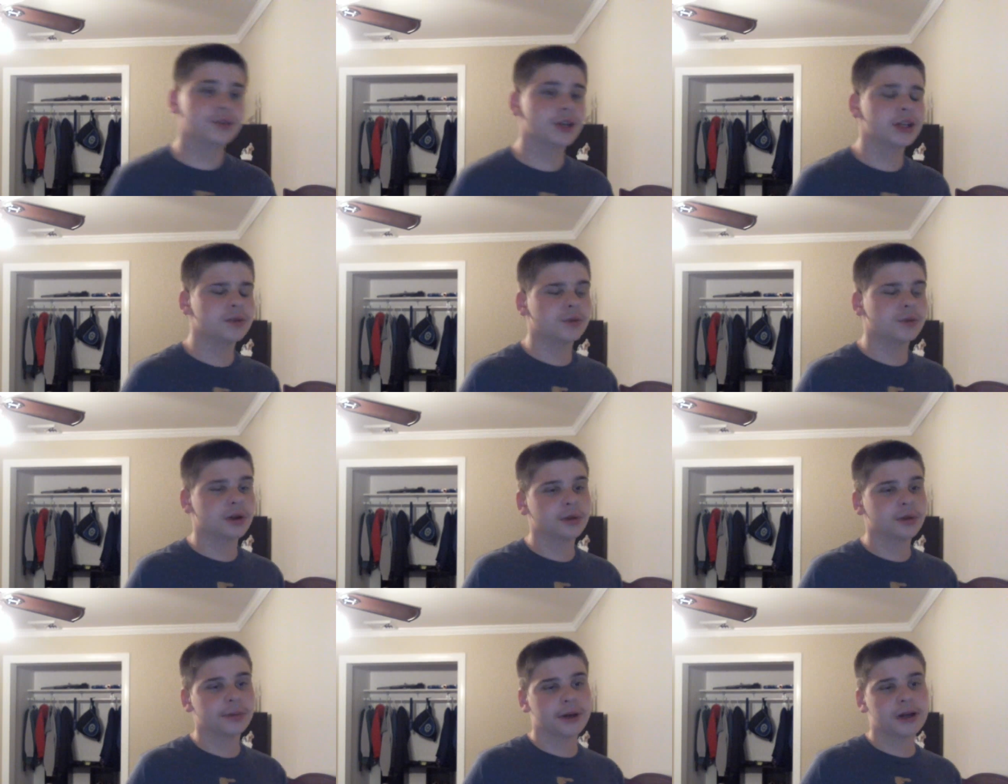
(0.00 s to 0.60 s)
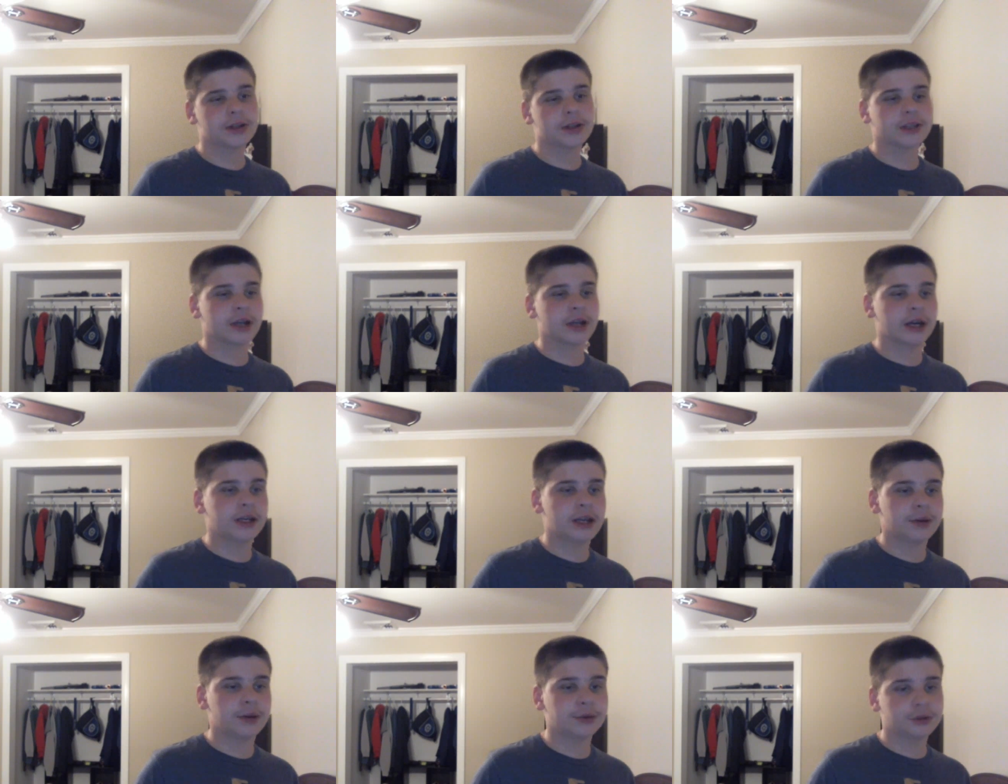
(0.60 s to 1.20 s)
want a buyer's guide, I
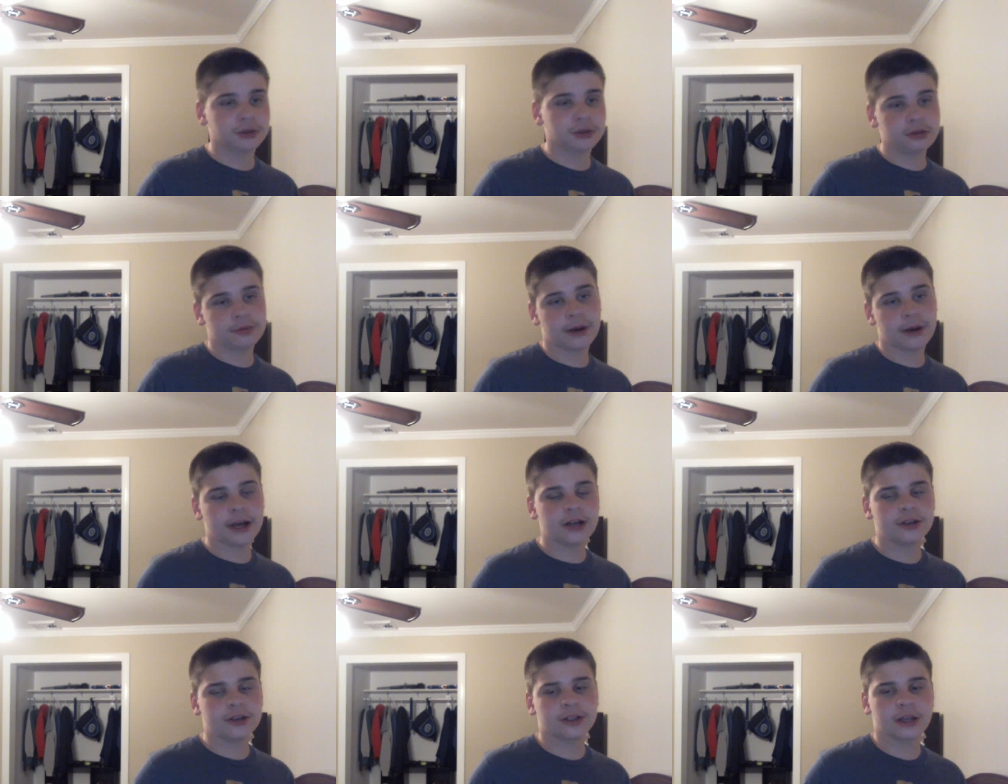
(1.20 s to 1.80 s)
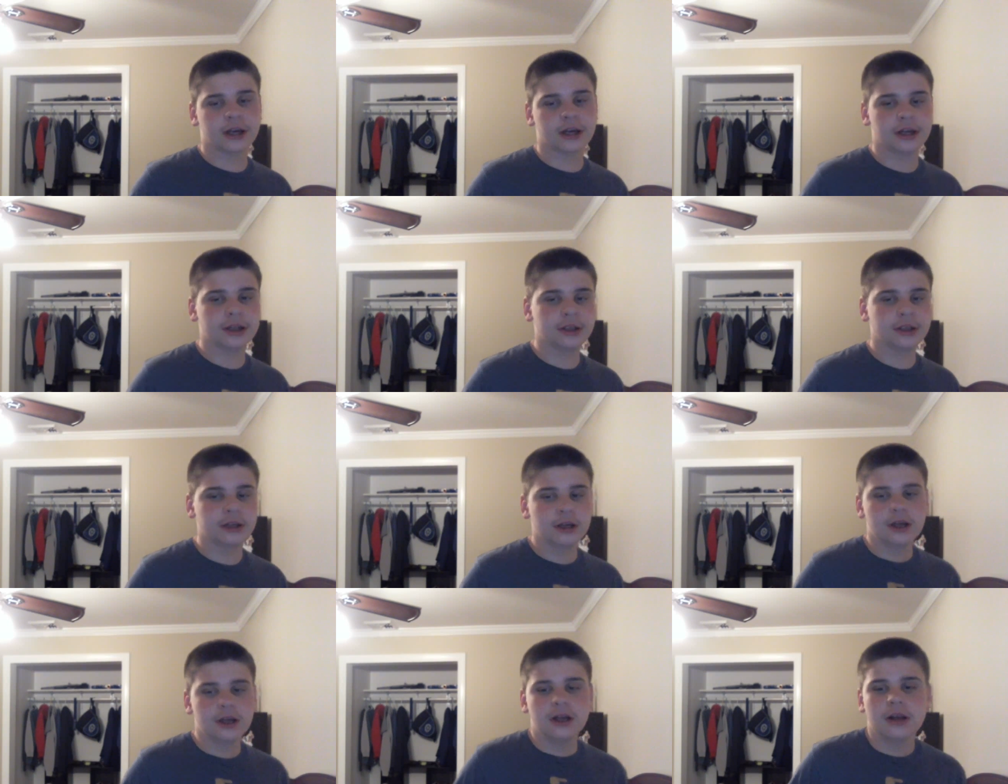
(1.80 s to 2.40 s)
will do a buyer's guide.
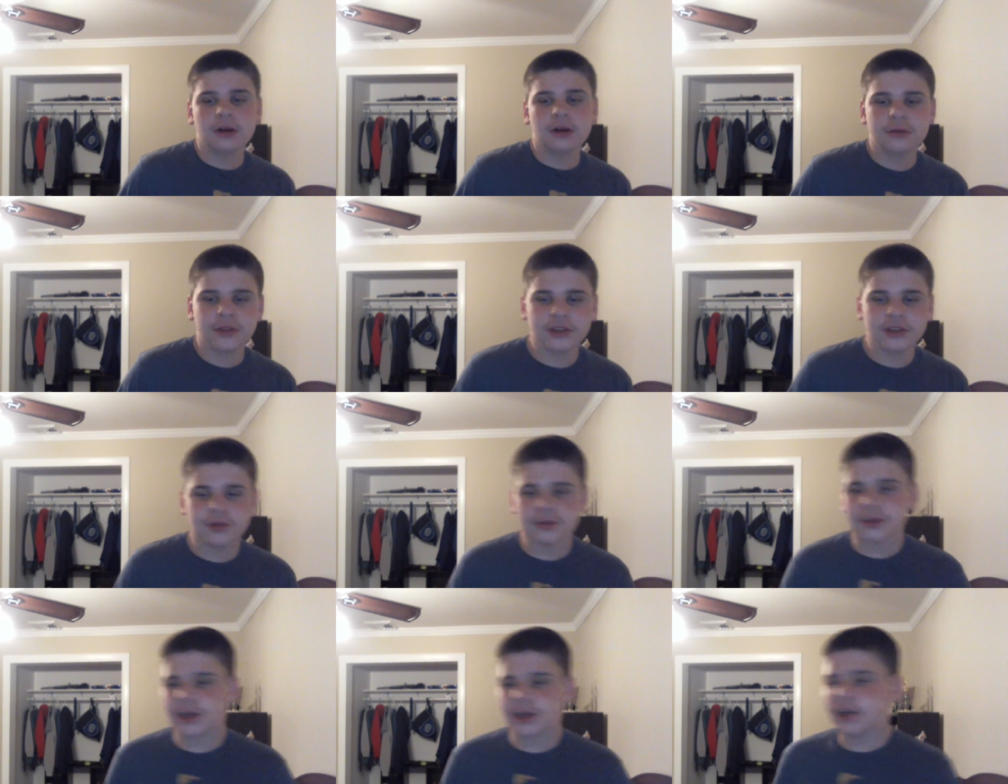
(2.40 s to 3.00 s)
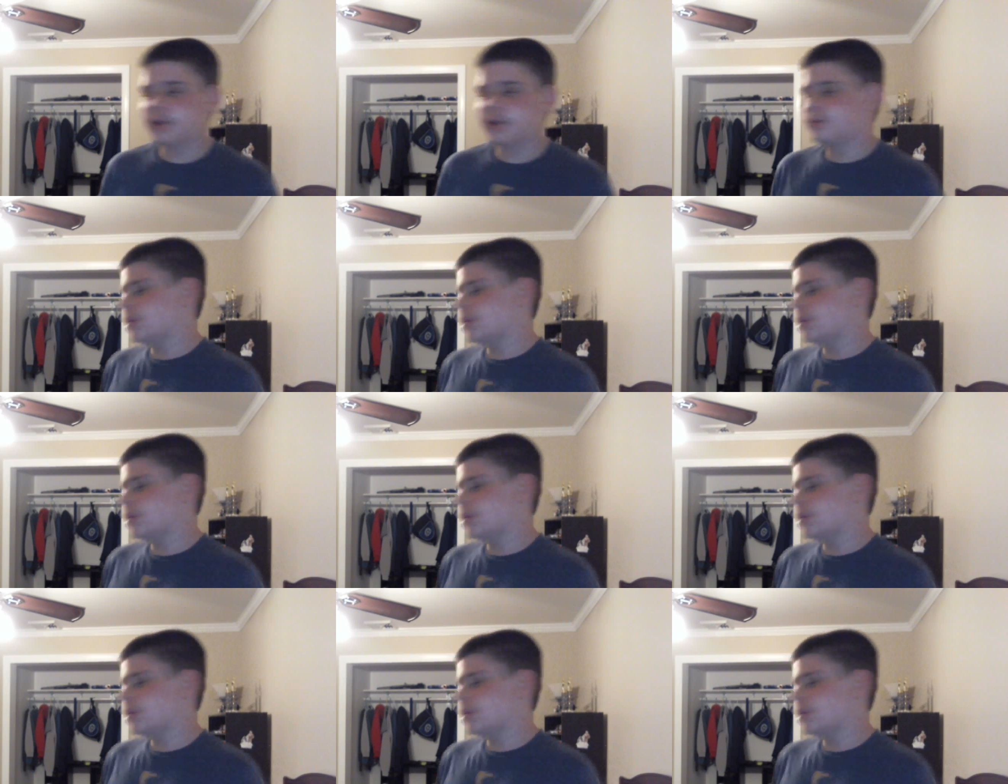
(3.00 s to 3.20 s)
This was kind of my